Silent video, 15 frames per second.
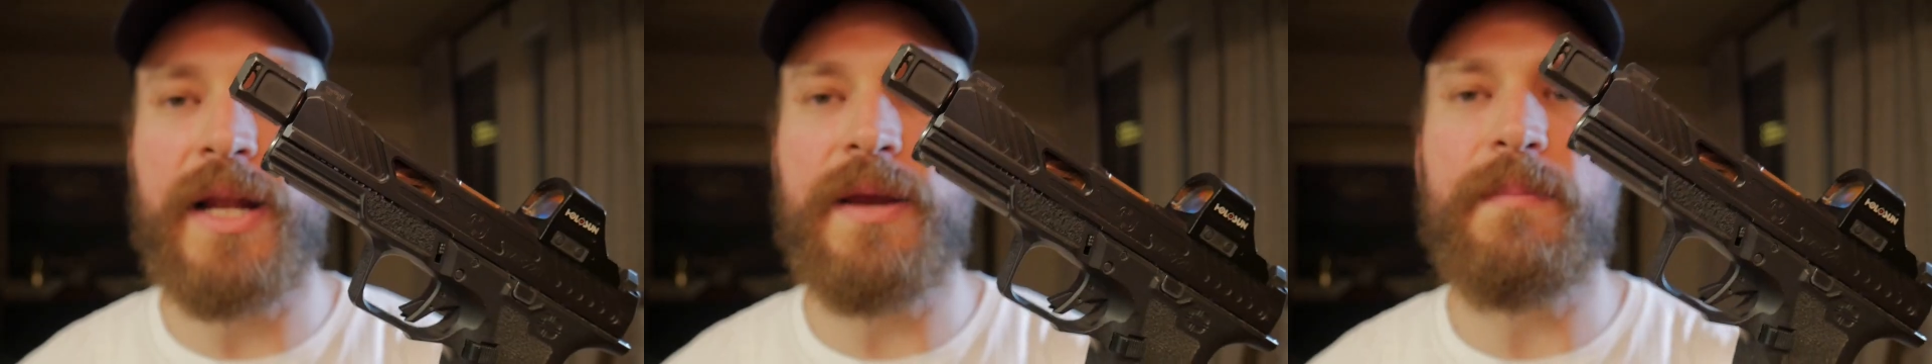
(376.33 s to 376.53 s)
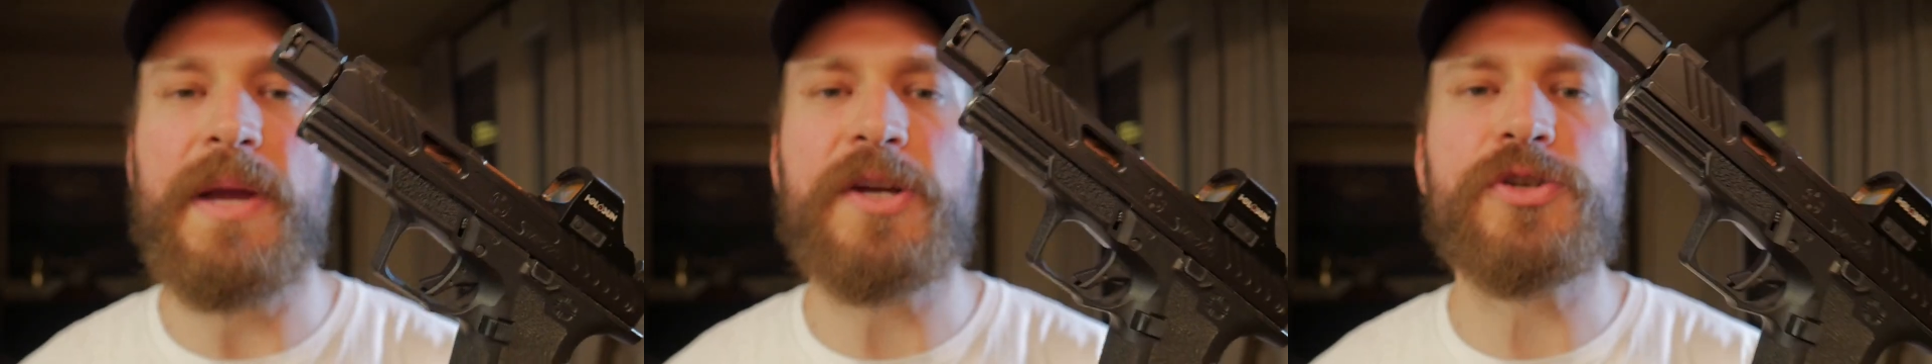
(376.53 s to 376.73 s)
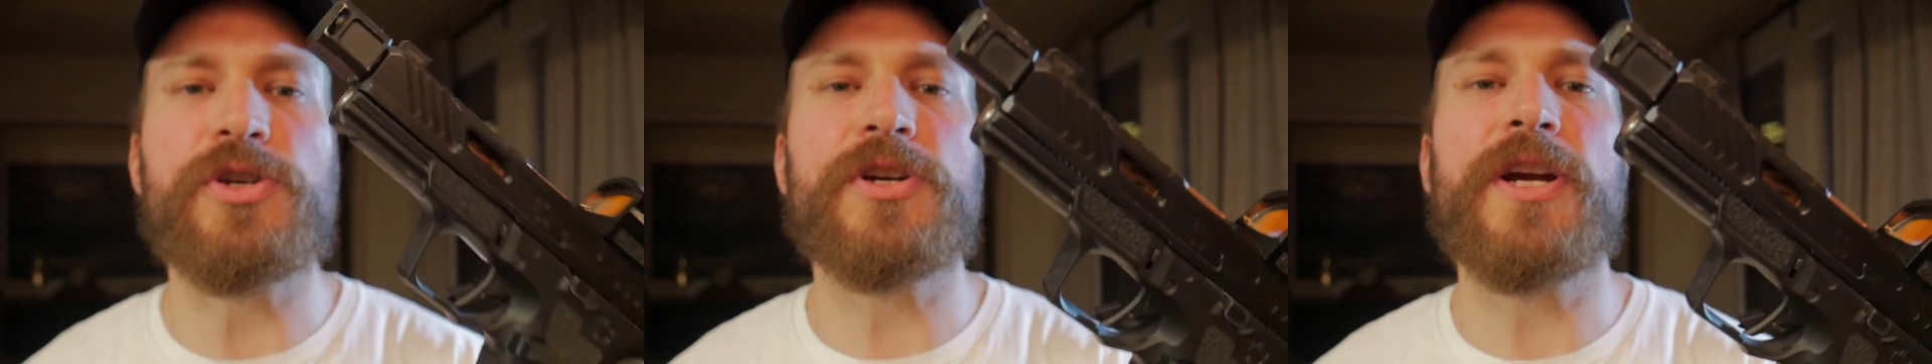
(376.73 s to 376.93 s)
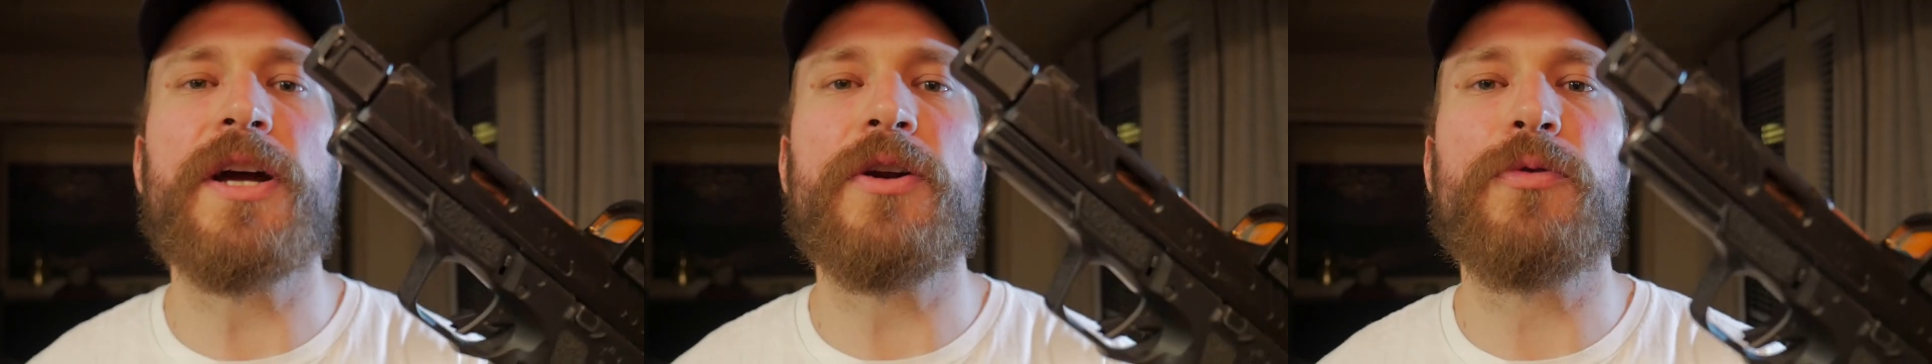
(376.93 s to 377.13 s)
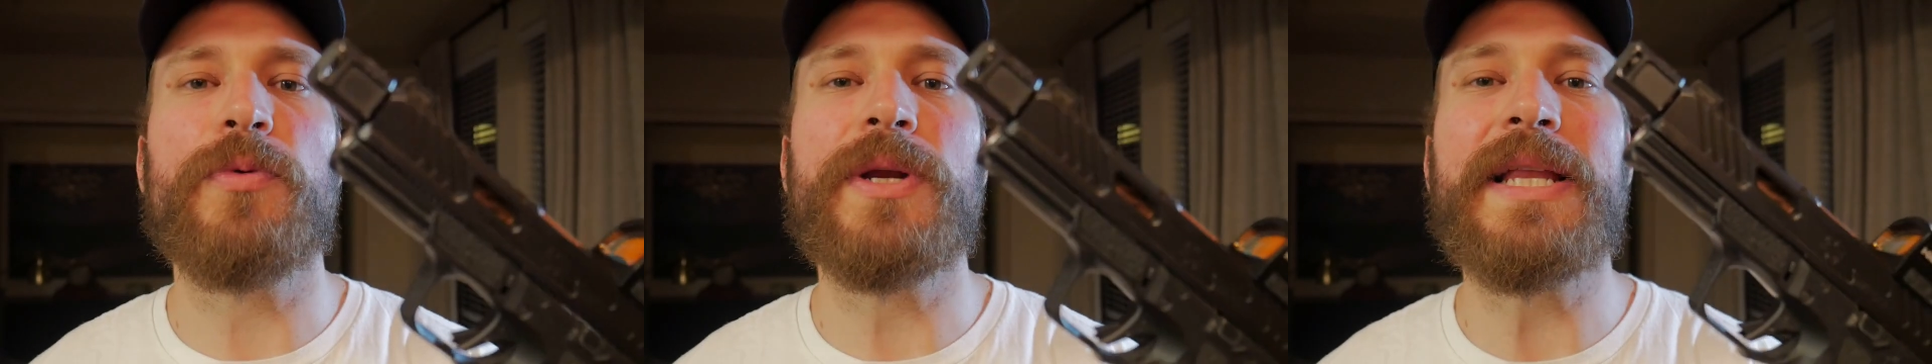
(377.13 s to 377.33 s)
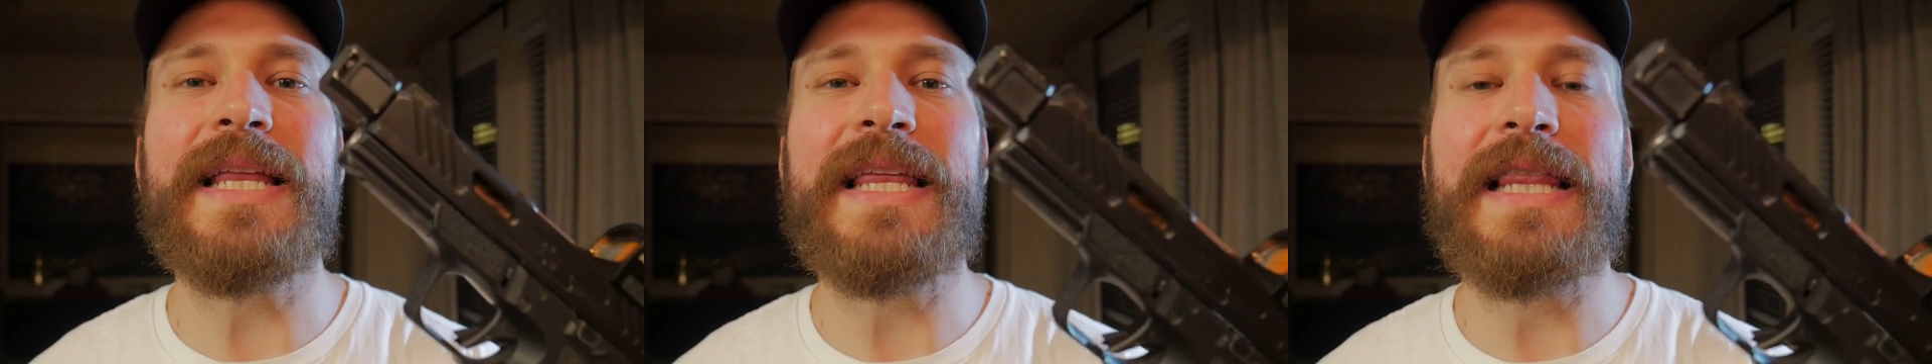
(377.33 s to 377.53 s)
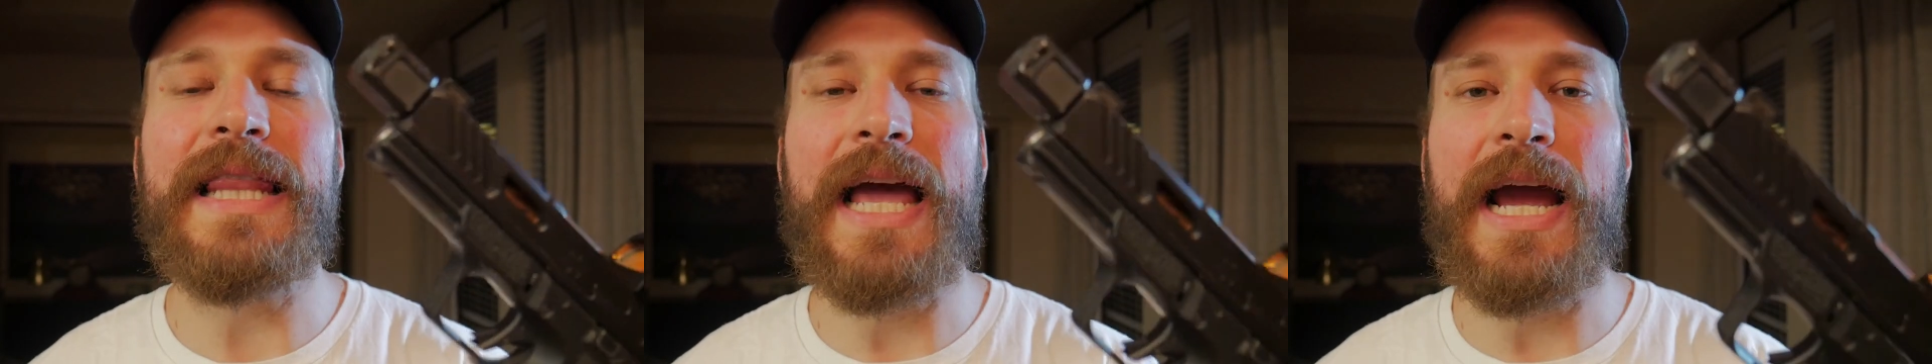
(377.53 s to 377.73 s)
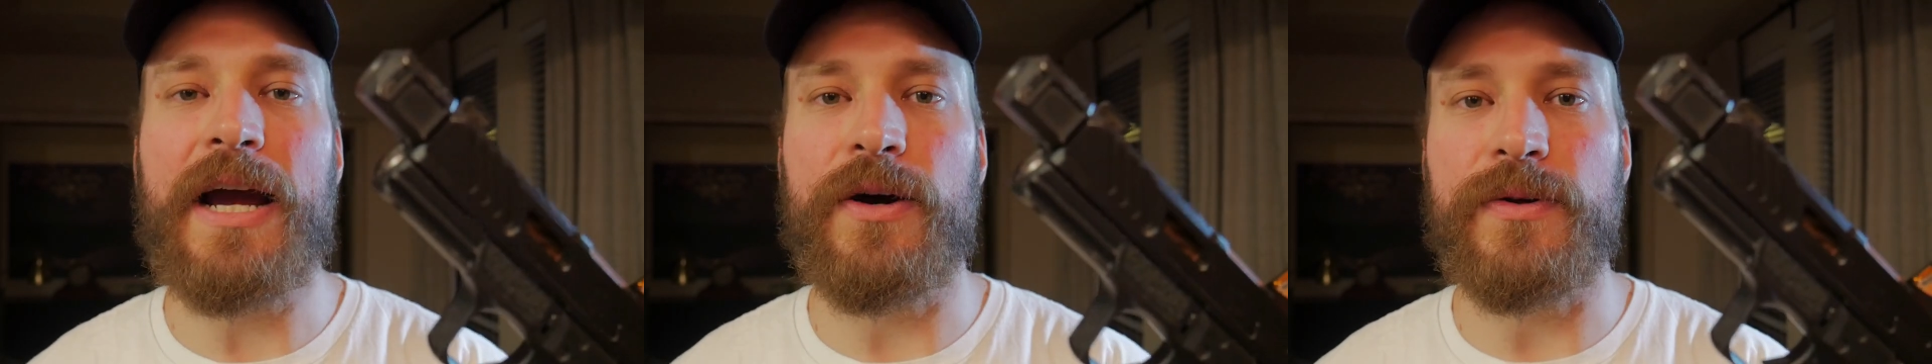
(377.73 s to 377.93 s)
And it makes your gun really
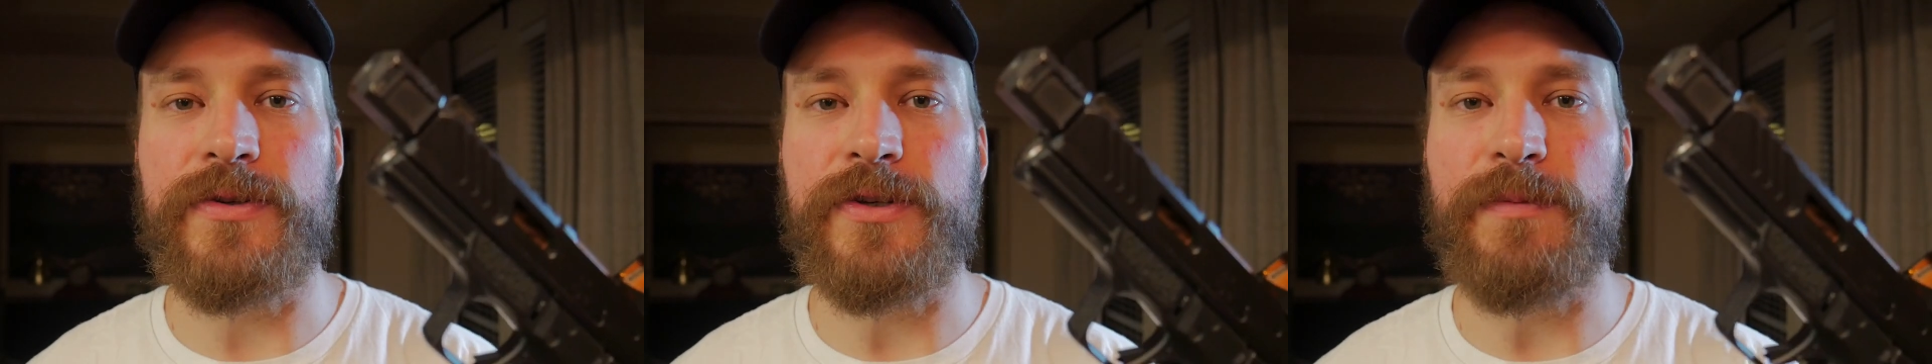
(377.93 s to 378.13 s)
loud,